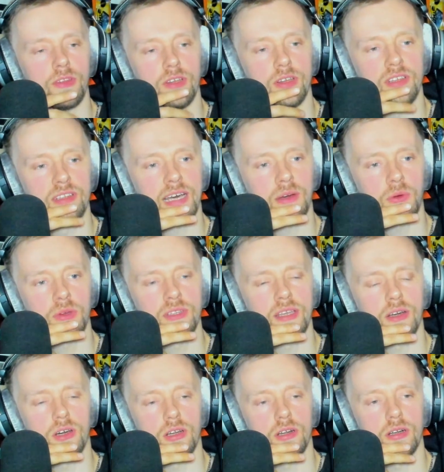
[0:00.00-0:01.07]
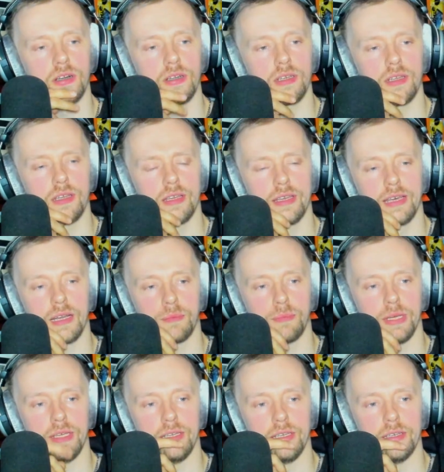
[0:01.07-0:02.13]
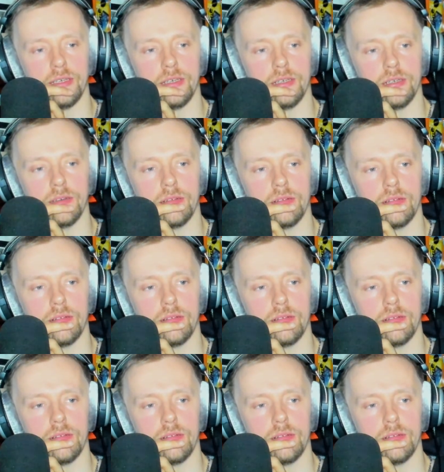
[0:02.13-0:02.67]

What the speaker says: now they are gonna be...